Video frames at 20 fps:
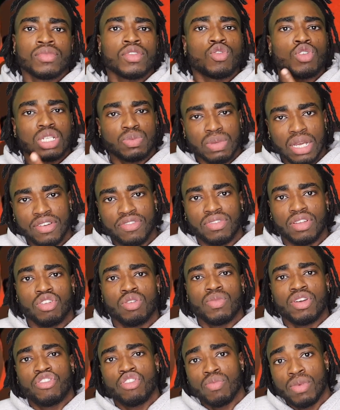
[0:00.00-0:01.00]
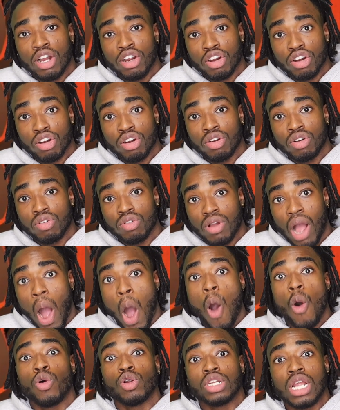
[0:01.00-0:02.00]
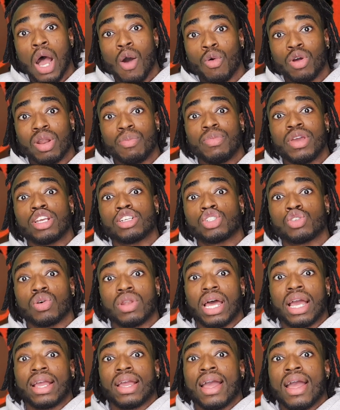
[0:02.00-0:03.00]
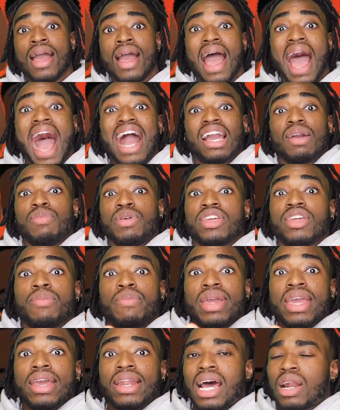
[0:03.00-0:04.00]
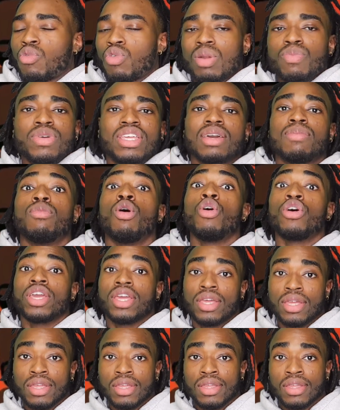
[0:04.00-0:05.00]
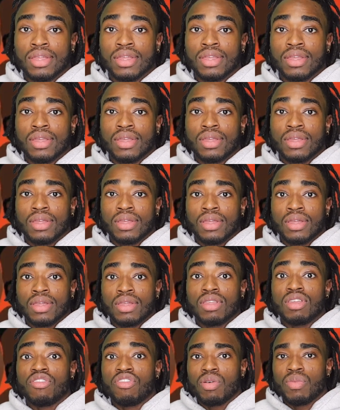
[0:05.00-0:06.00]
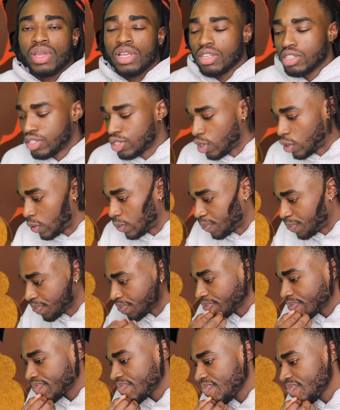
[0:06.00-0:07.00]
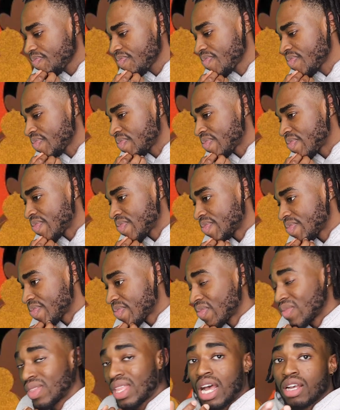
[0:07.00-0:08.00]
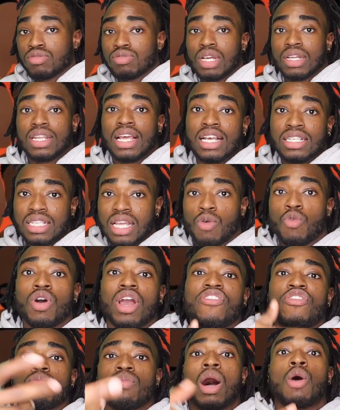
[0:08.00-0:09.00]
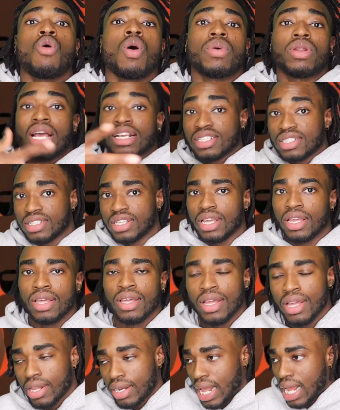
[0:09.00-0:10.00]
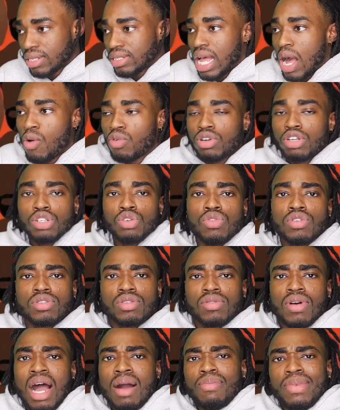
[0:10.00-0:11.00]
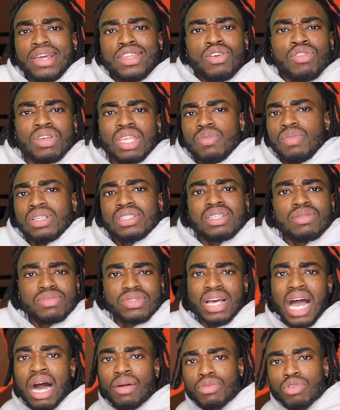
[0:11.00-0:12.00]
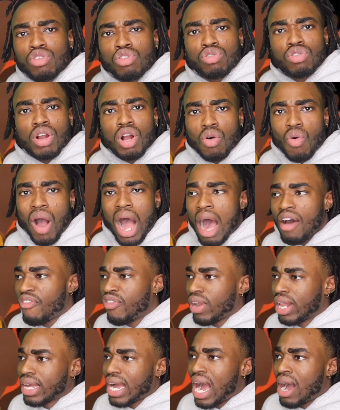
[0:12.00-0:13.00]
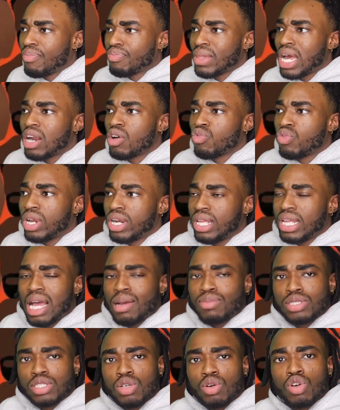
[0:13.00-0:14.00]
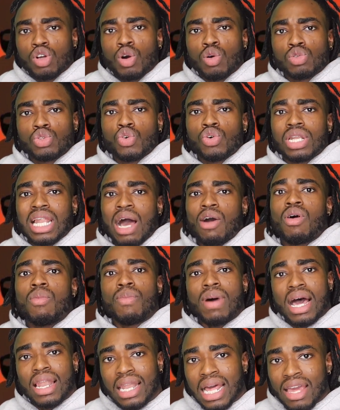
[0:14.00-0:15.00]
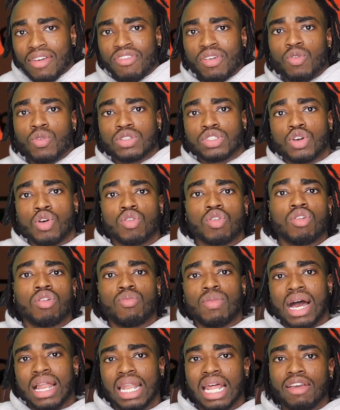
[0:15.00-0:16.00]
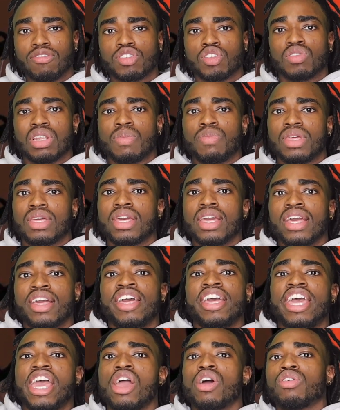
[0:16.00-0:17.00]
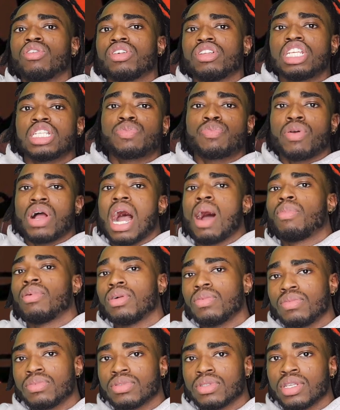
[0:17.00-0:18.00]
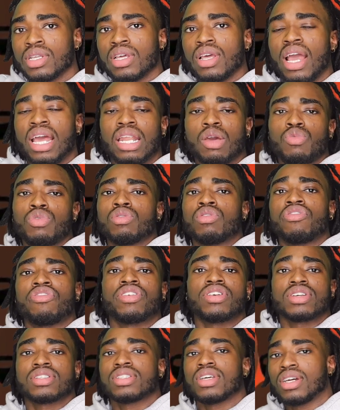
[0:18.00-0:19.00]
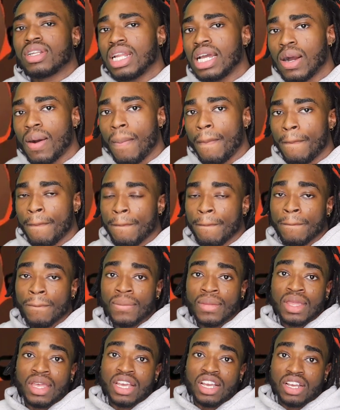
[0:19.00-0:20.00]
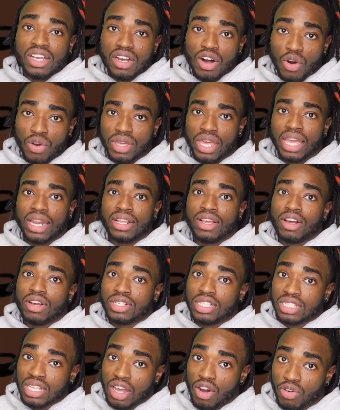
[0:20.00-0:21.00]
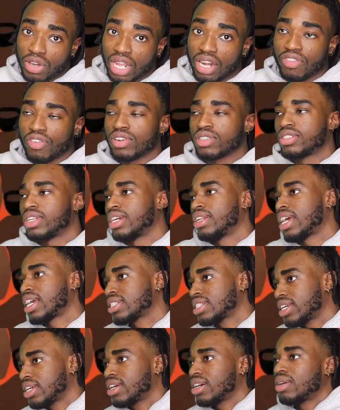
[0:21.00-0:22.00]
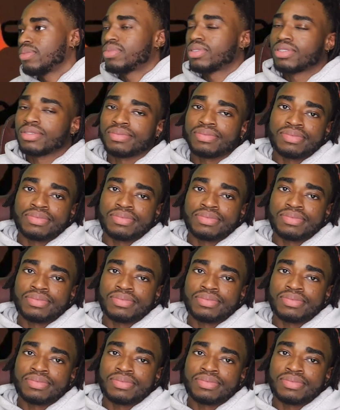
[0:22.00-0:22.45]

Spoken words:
Respectfully, if you're my girl, I wanna make sure like I could be your man. I don't wanna be your boy. You feel me? So that's how, if you're my woman, I should say. That's how I want to do it. So I'm like, yo, give me some time to grow. I feel like I'm not ready. I'm still going through a lot with my life and what's going on in my life. So let me handle these problems and then we're going to figure something out. Okay. She said, okay, the first day. Next day comes.